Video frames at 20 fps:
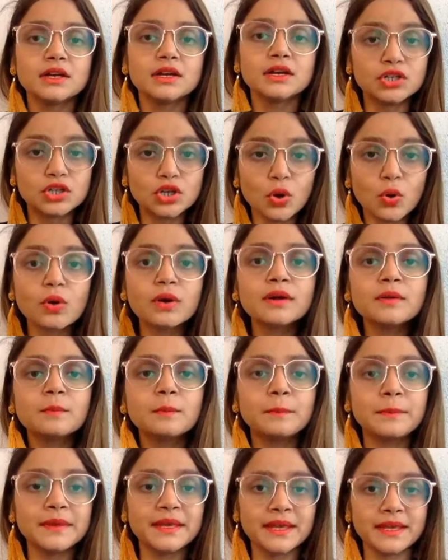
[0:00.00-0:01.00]
don't
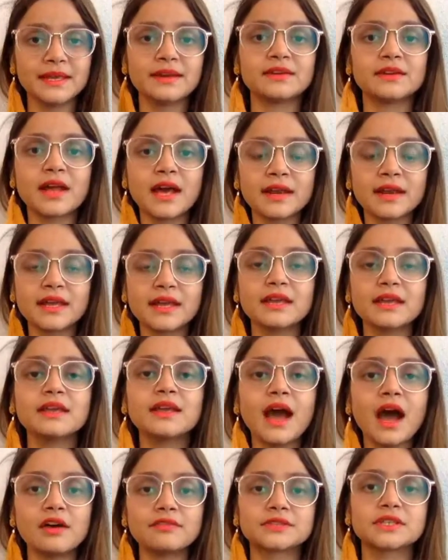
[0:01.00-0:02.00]
be running
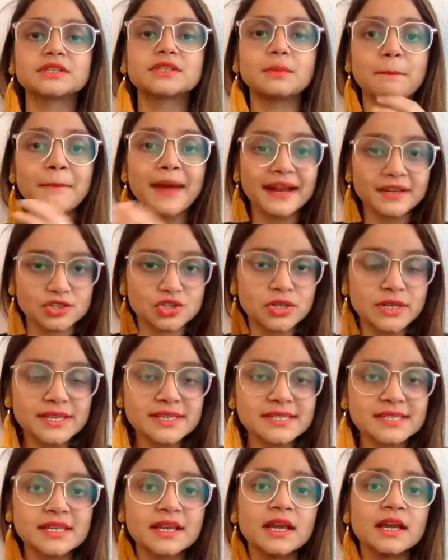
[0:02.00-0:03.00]
after the
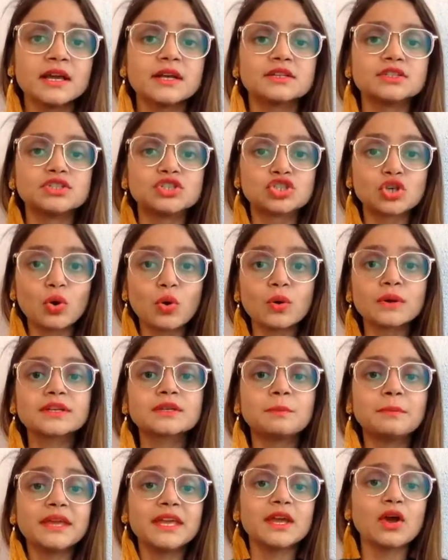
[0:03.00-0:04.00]
metrics.
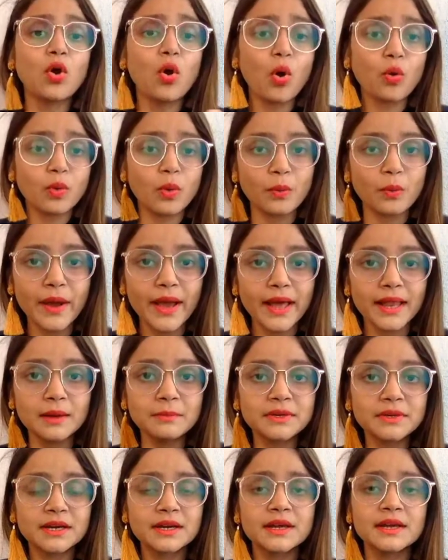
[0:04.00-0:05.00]
Don't be
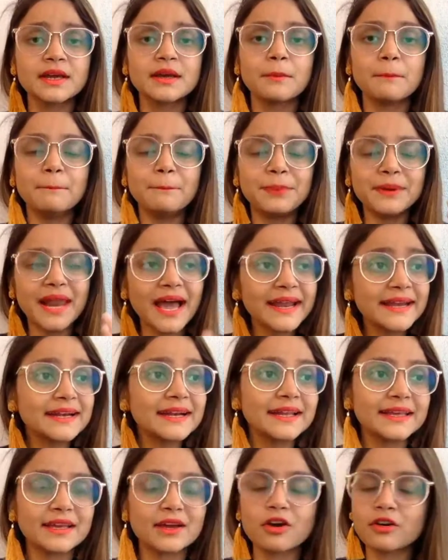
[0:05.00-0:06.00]
overwhelmed
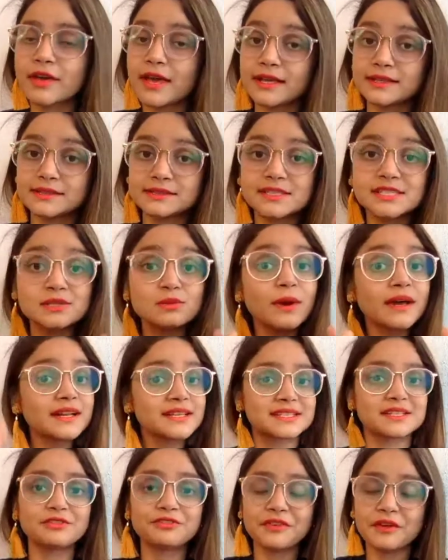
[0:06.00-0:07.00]
blindly. Okay, this one is
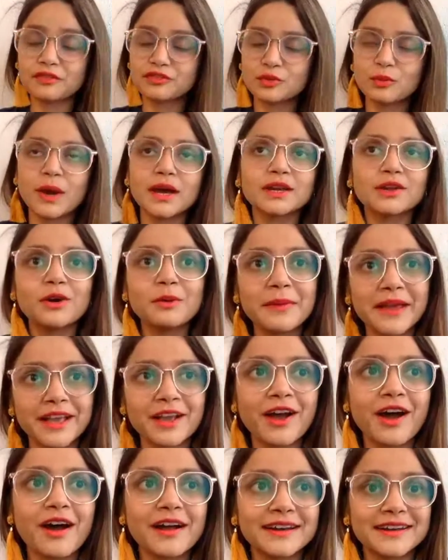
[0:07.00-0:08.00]
the fifth one. Oh my
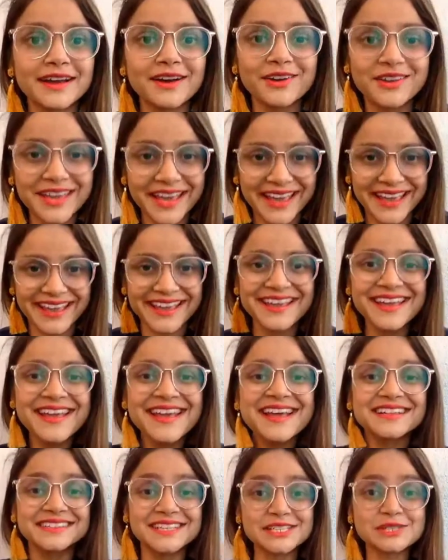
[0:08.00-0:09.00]
God. Okay,
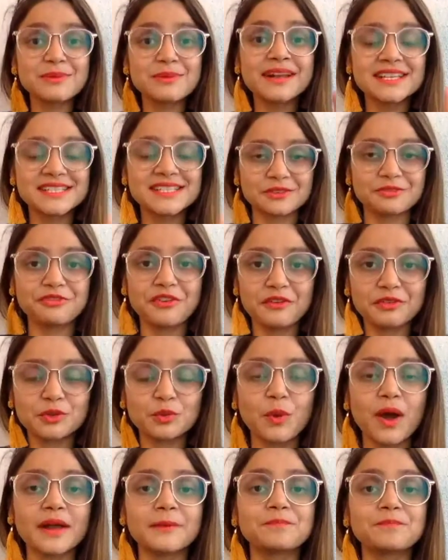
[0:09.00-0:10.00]
this one is the fifth
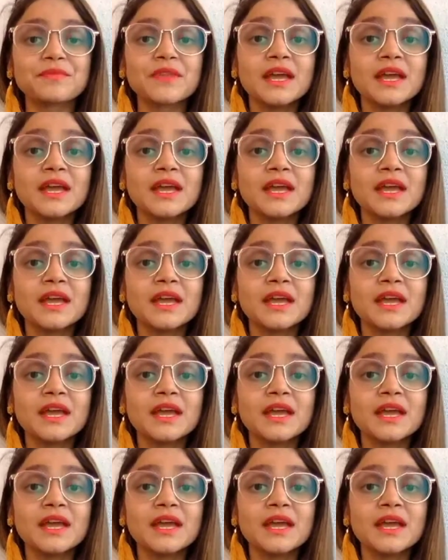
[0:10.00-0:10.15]
one.